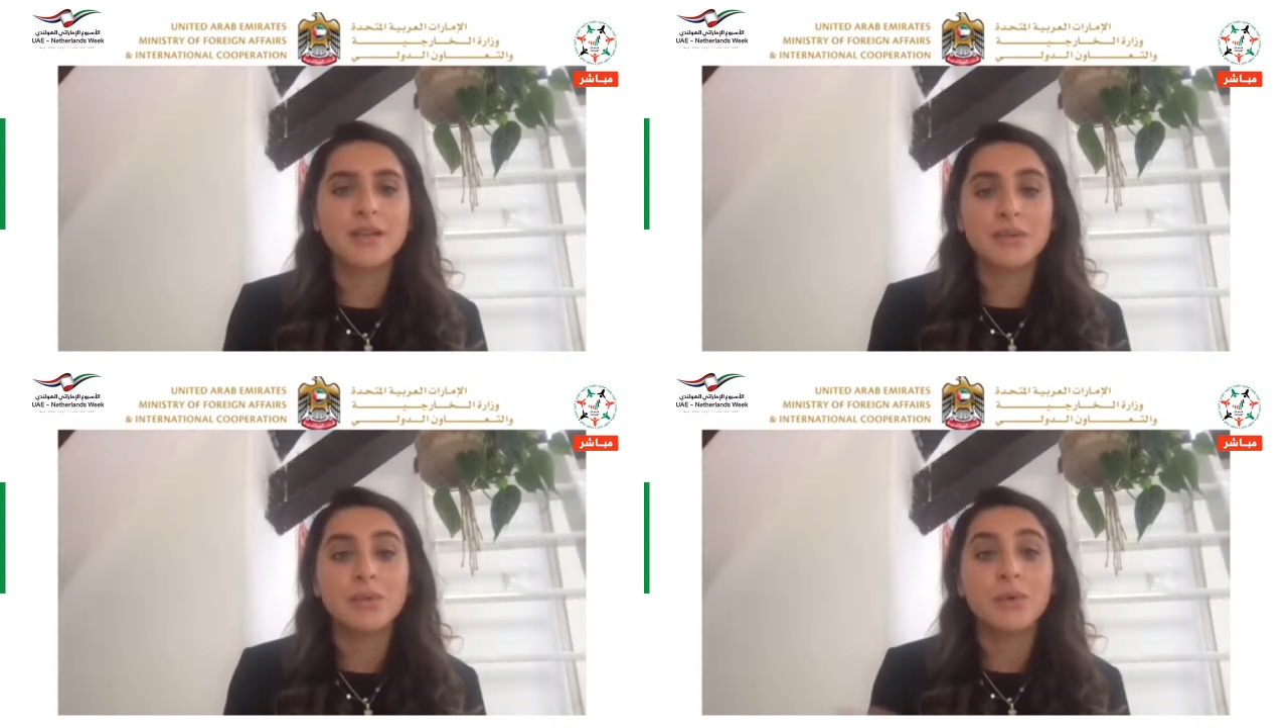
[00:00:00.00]

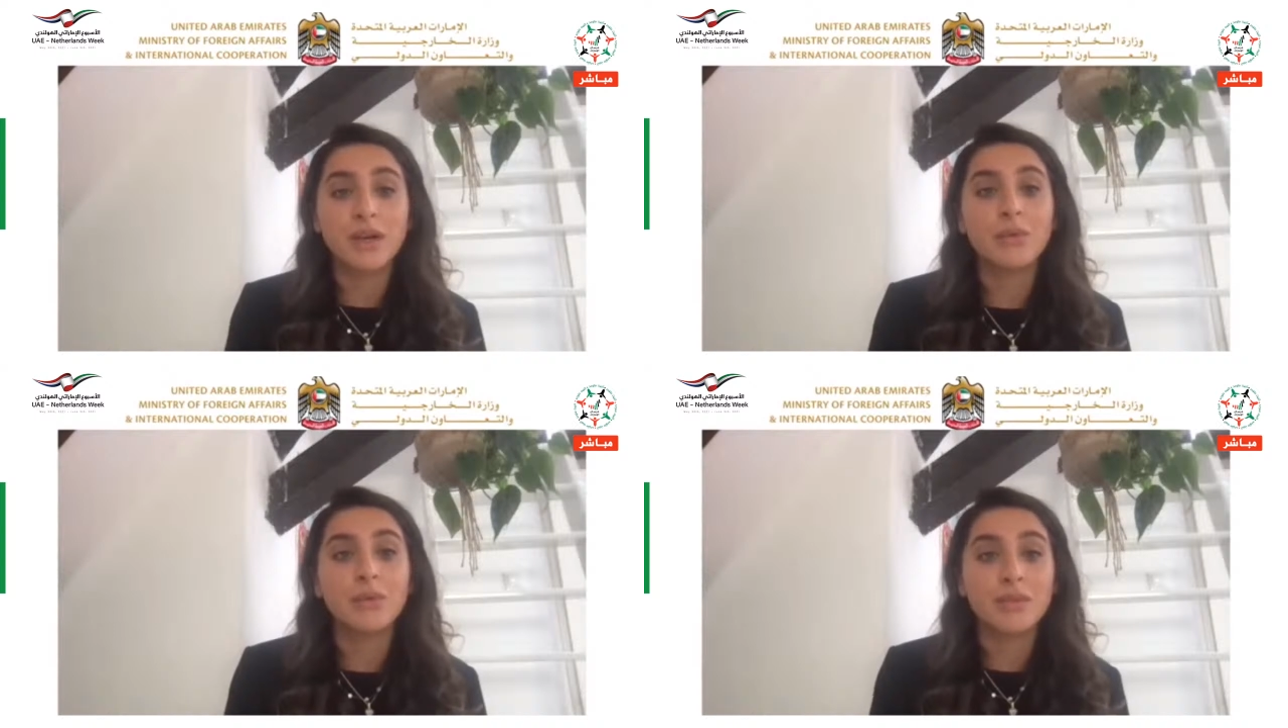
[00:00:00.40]
to be
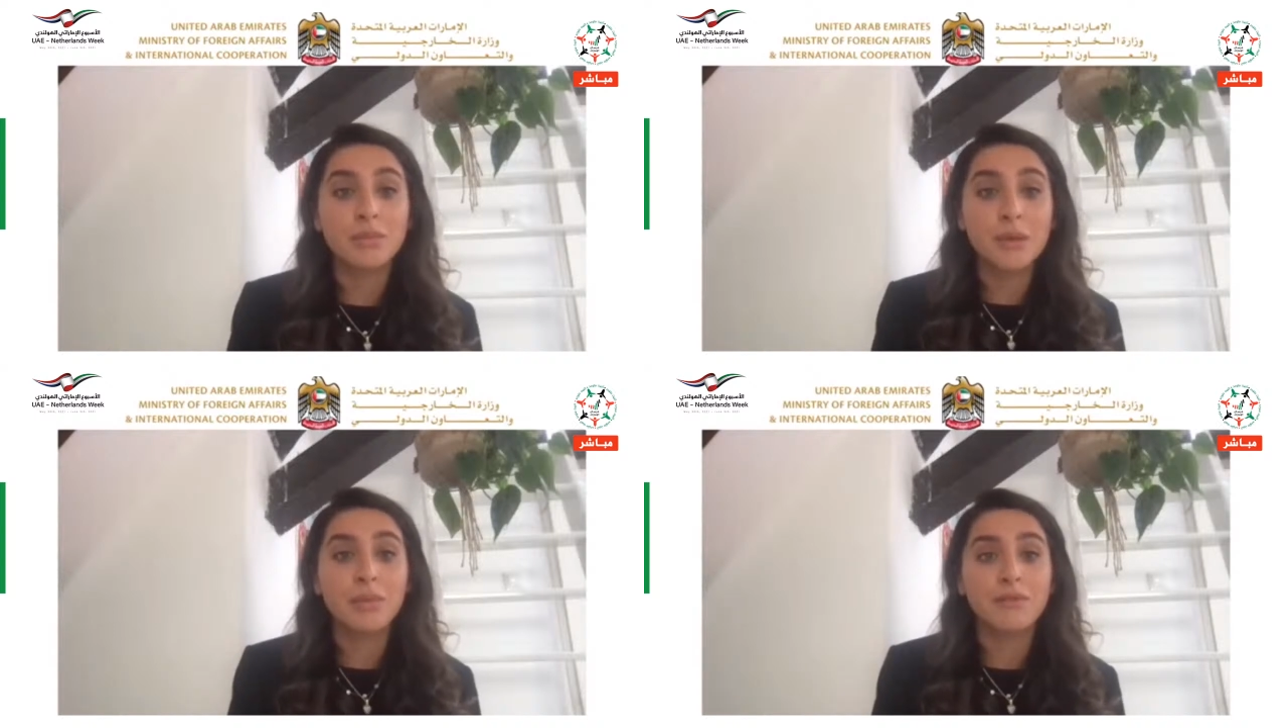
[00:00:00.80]
working with
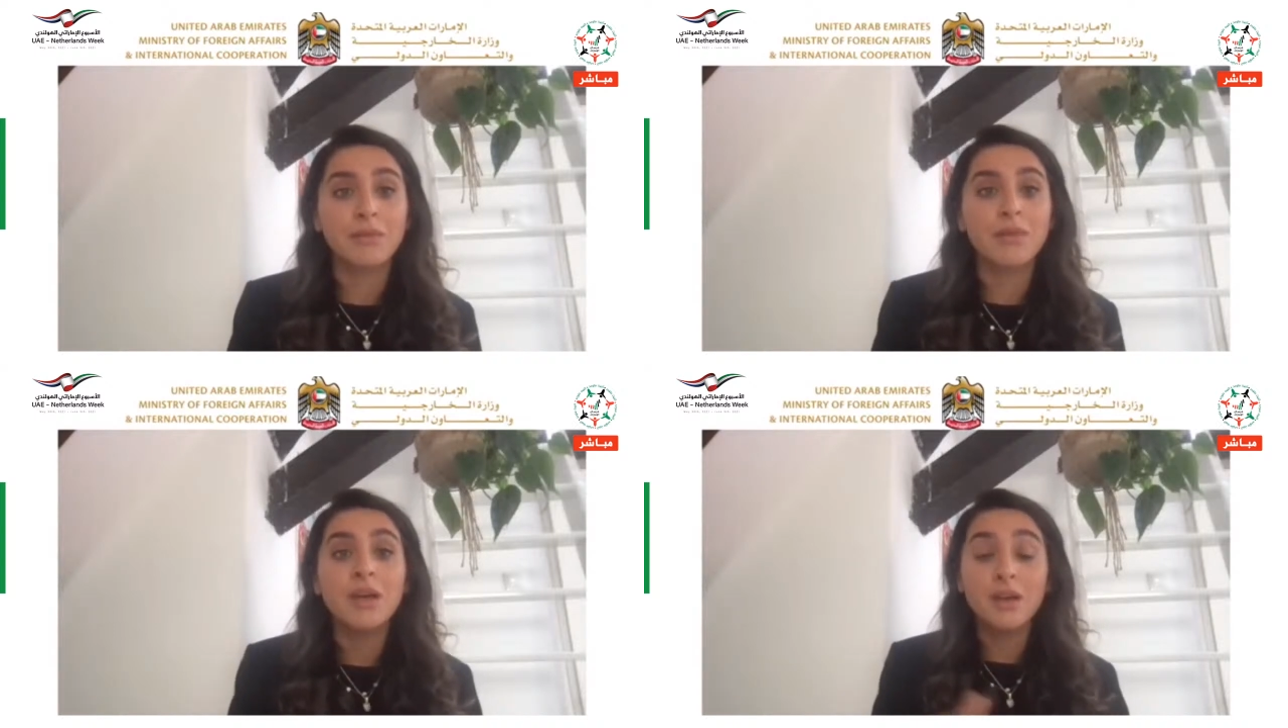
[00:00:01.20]
people
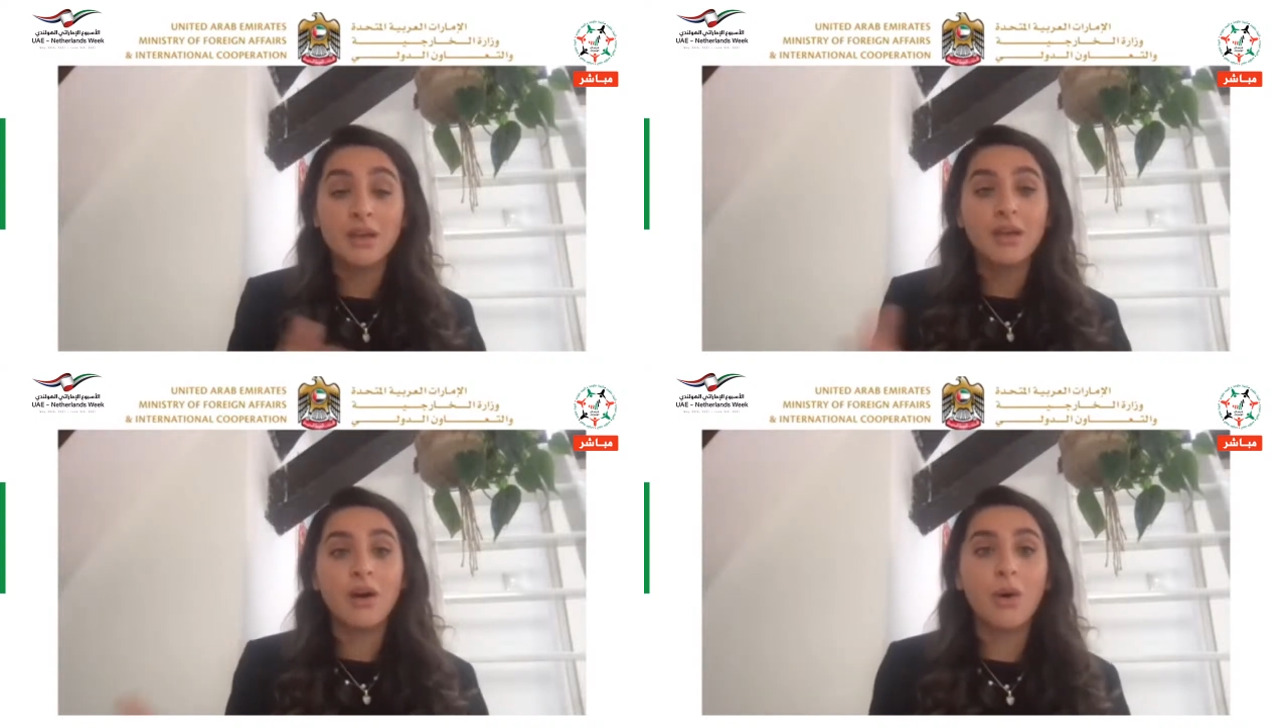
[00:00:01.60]
from
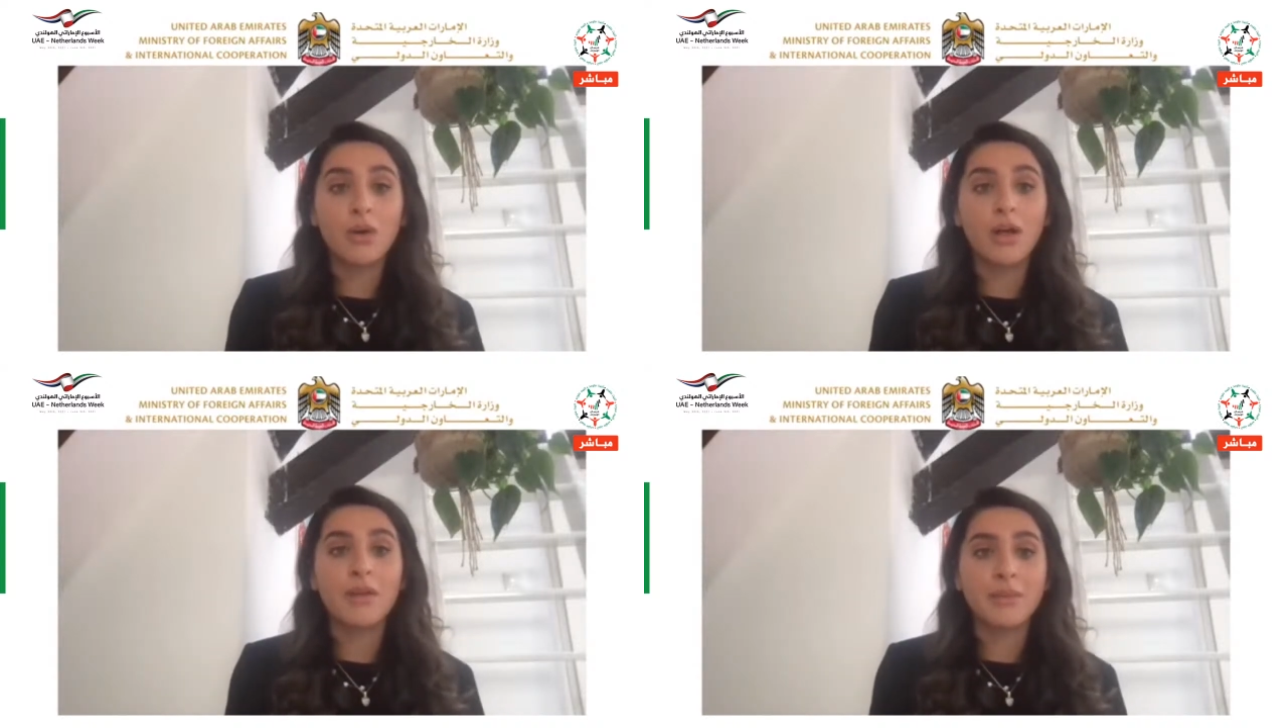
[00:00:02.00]

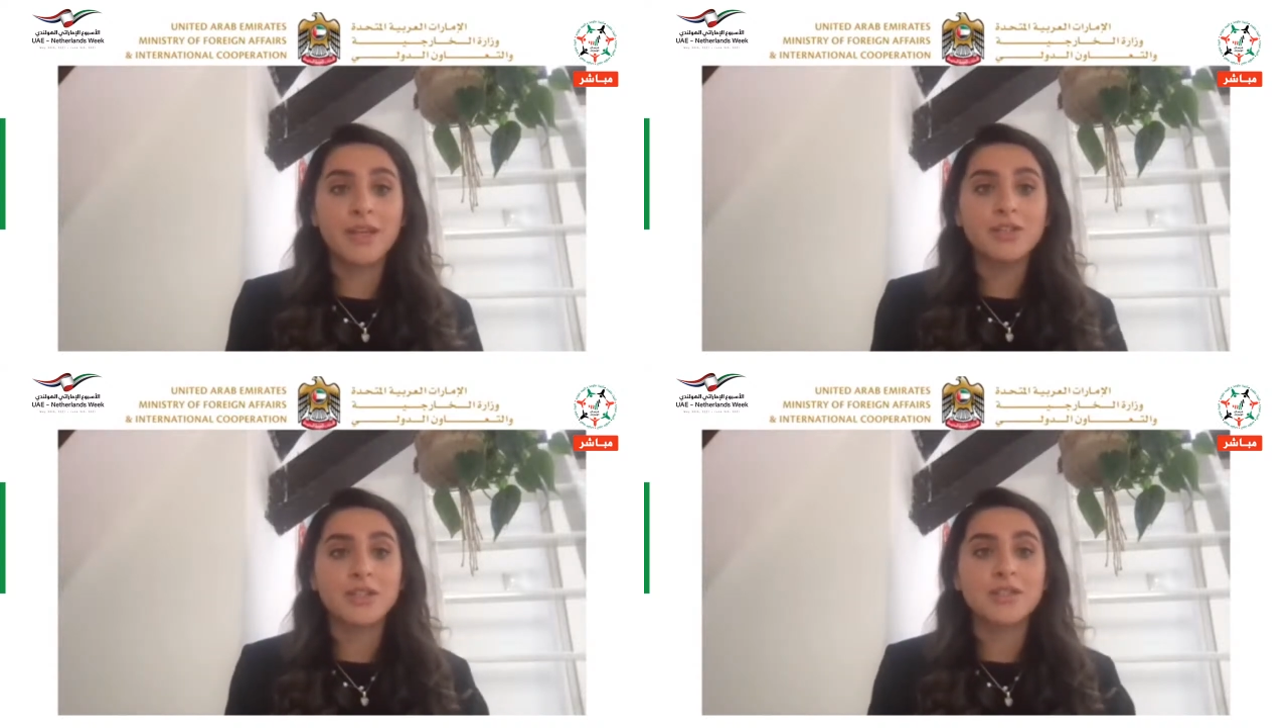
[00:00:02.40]
all other
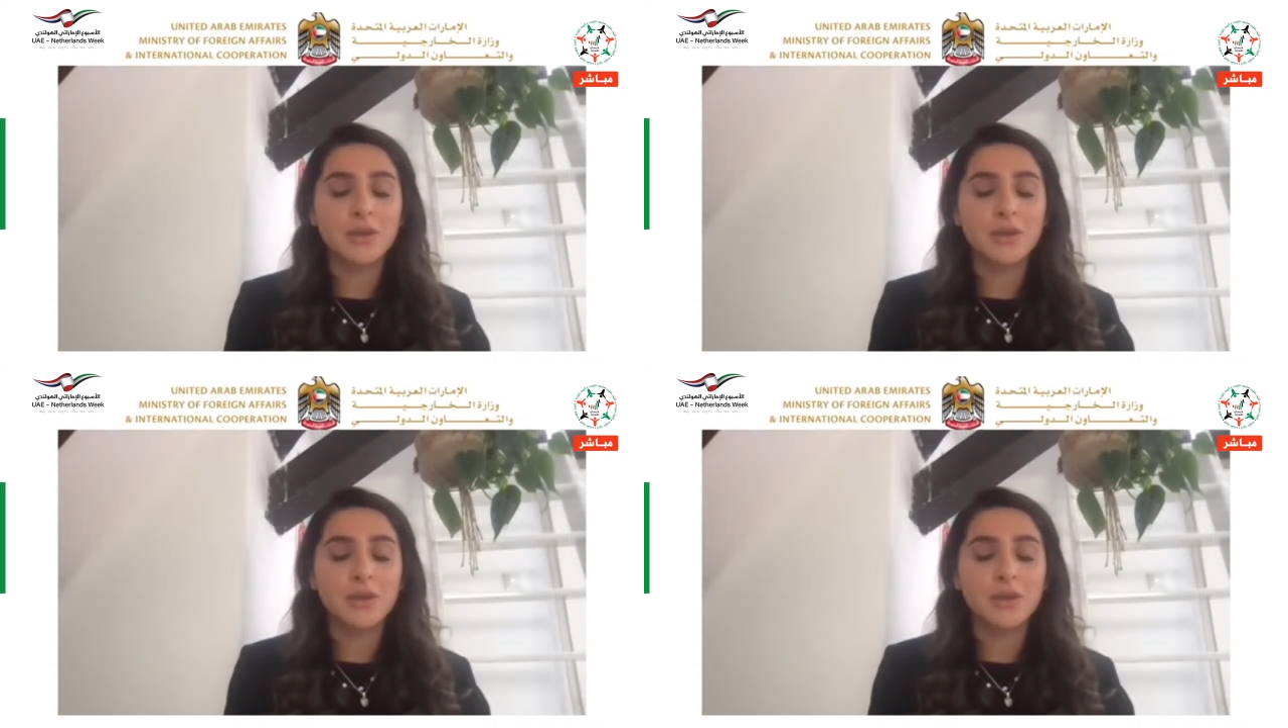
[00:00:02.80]
majors.